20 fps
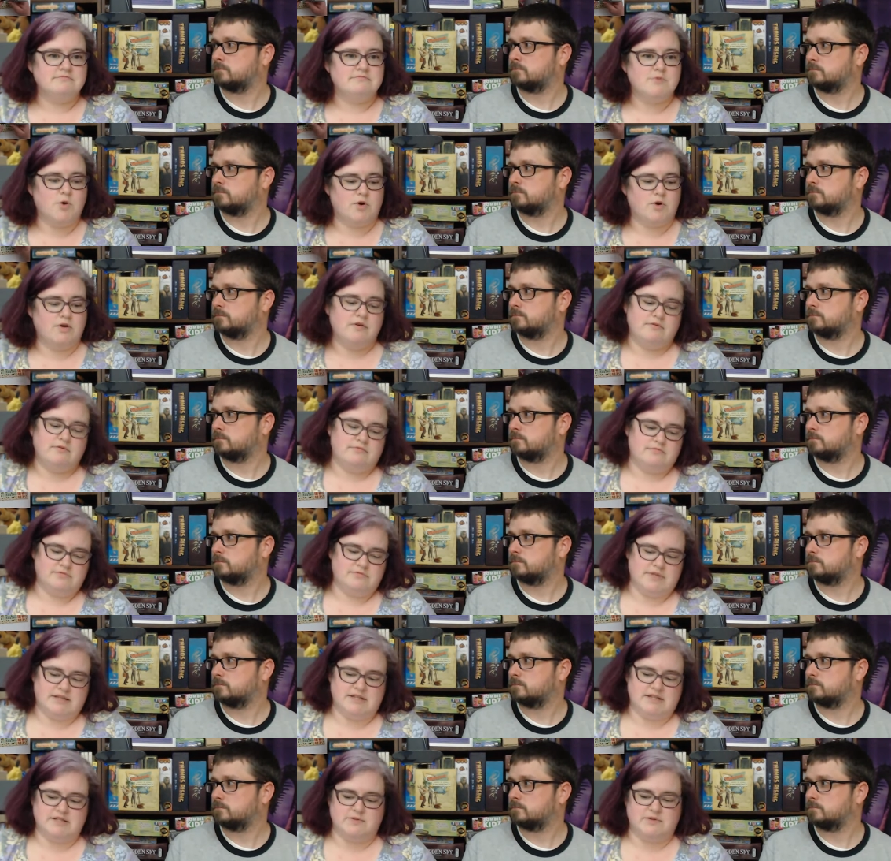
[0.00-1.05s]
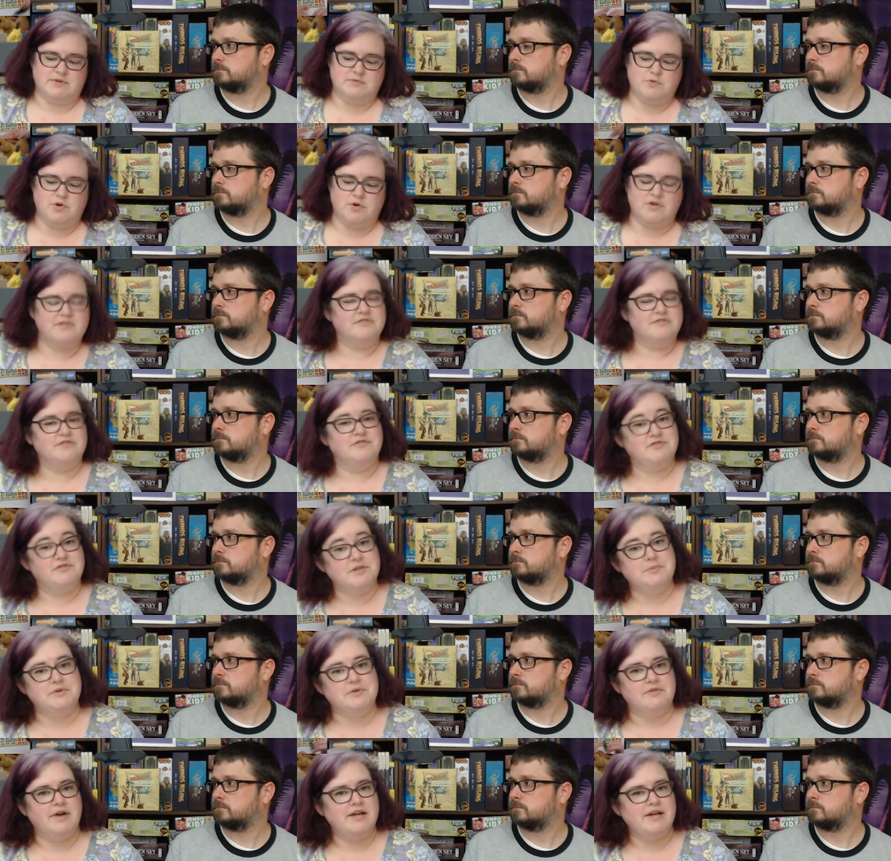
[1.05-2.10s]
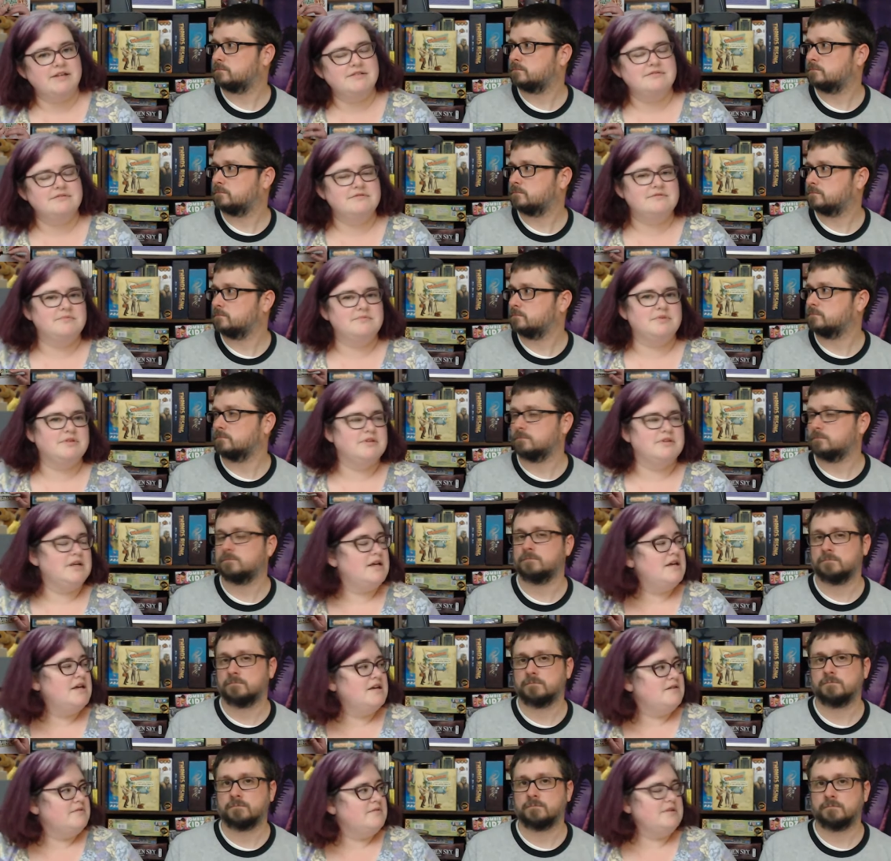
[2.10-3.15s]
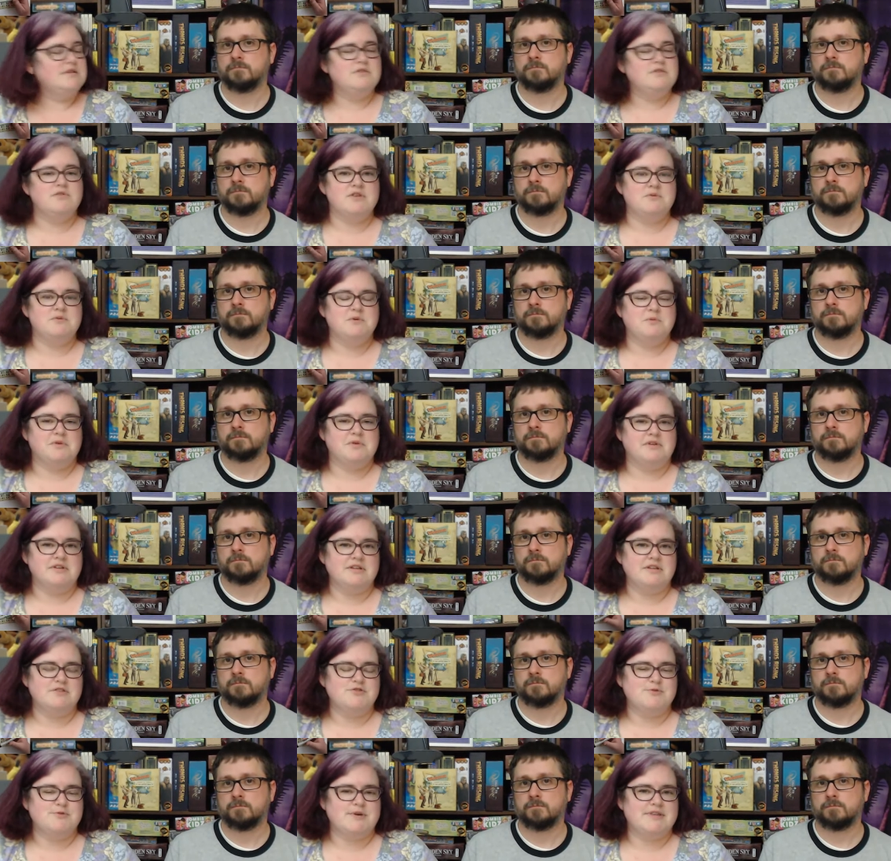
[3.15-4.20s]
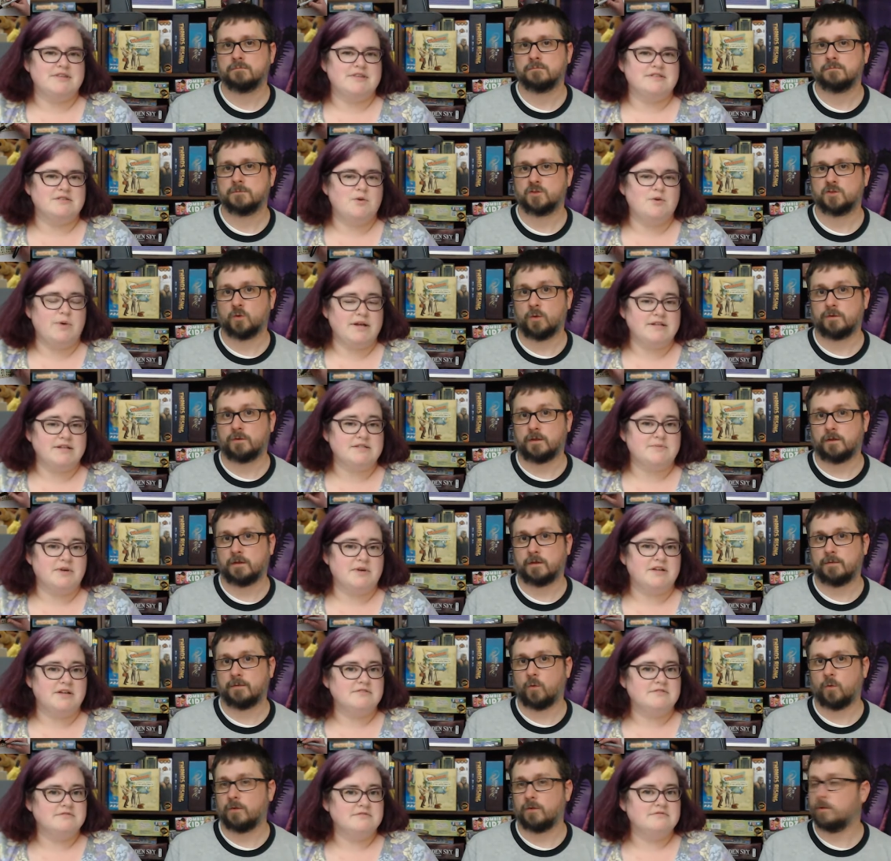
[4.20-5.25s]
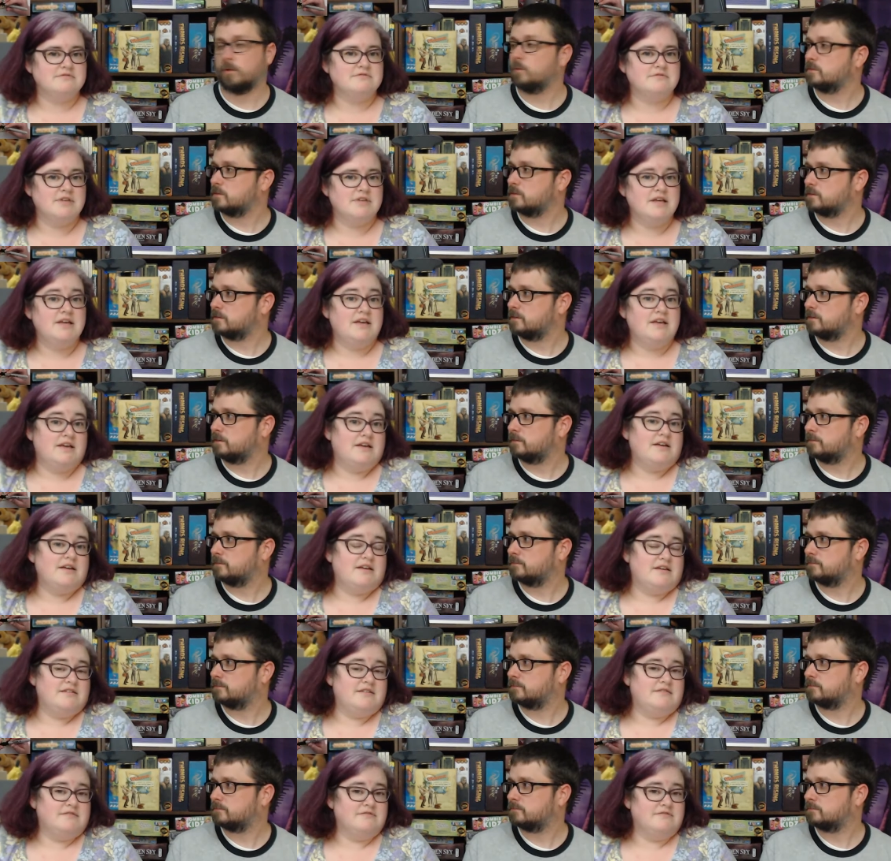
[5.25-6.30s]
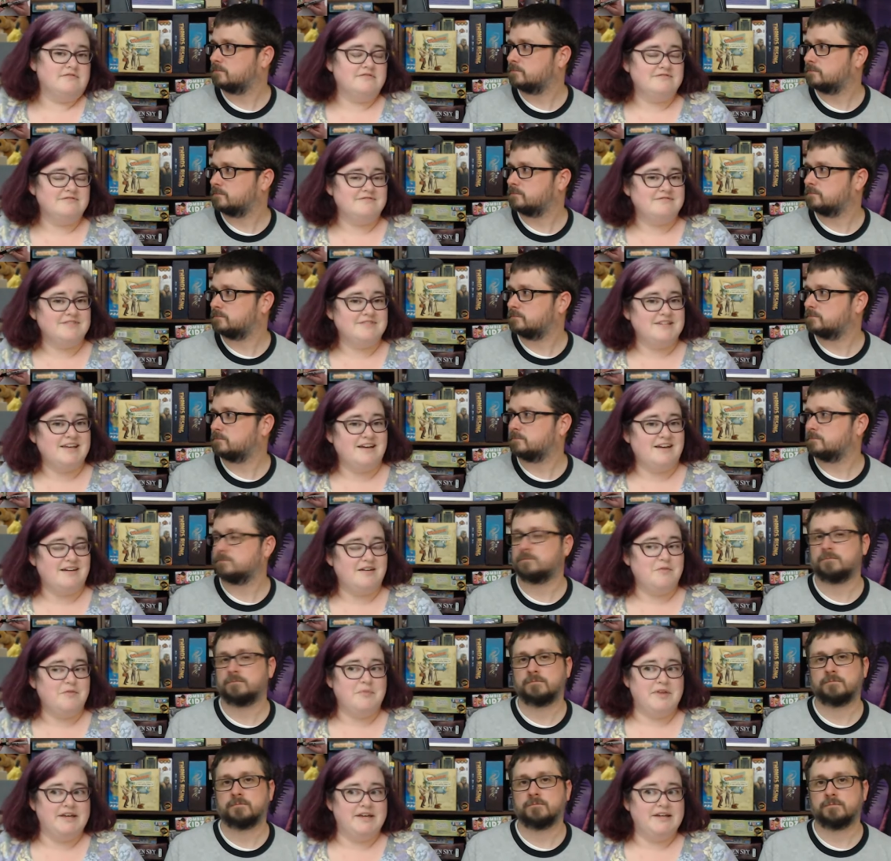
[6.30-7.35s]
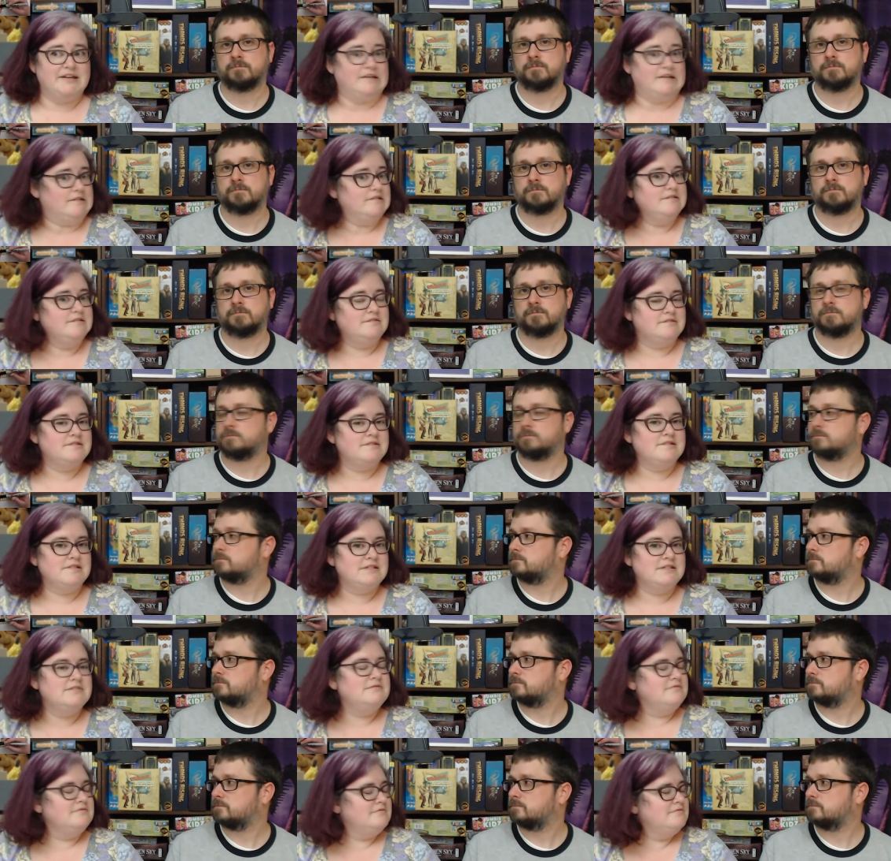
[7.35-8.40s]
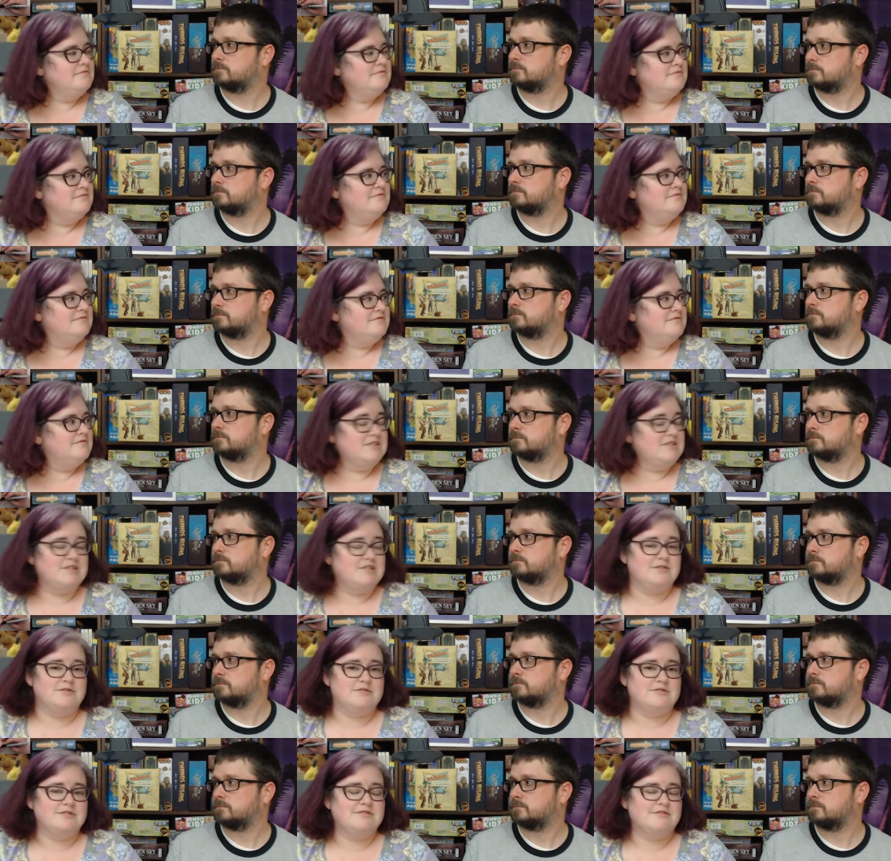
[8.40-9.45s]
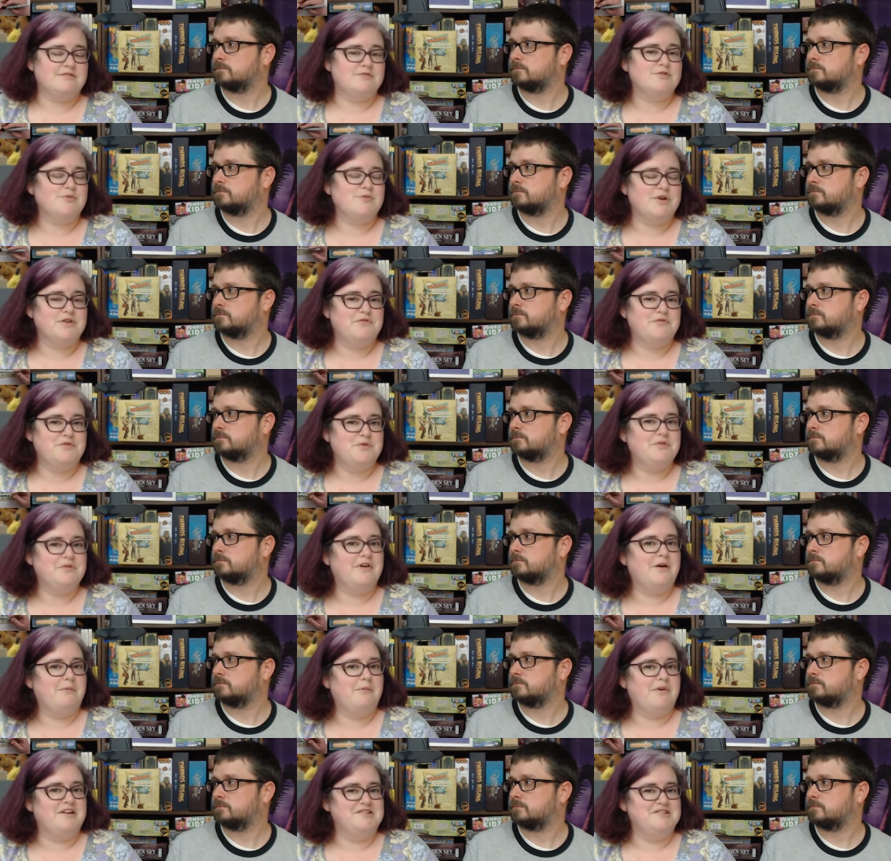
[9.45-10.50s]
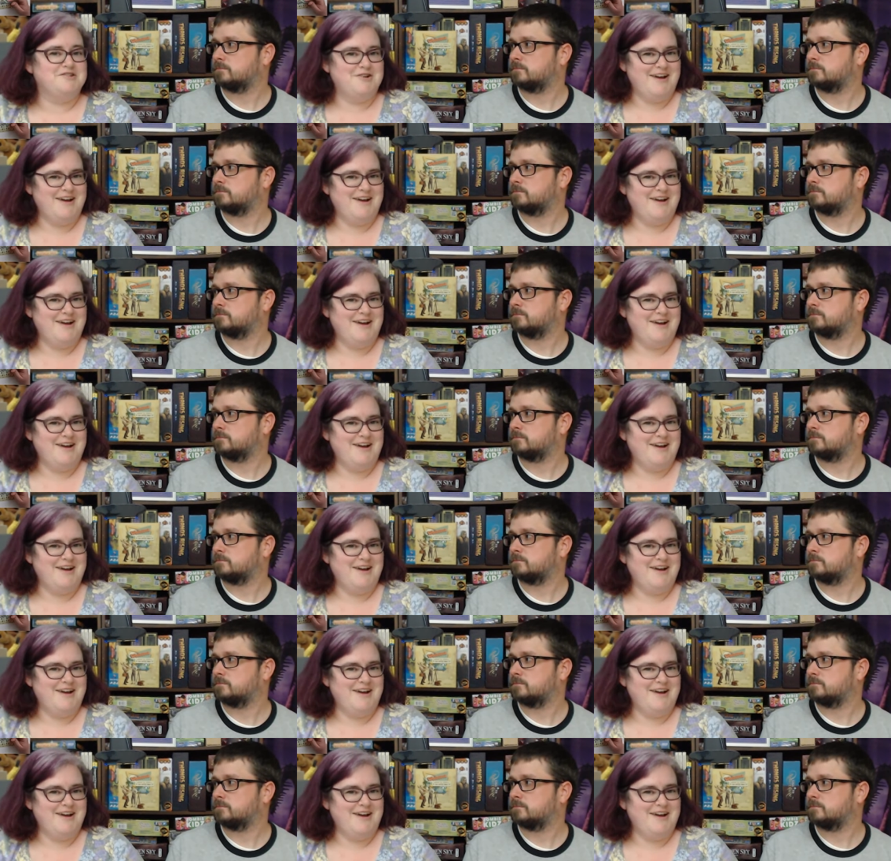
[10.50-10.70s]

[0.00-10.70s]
Speaker 1: or like this one more of a flip and write mm-hmm. but I didn't know that we would enjoy these so quite we'll as look much. Look at
Speaker 2: more of those this year.
Speaker 1: And yeah, I'm like, there's there's quite a few that I want to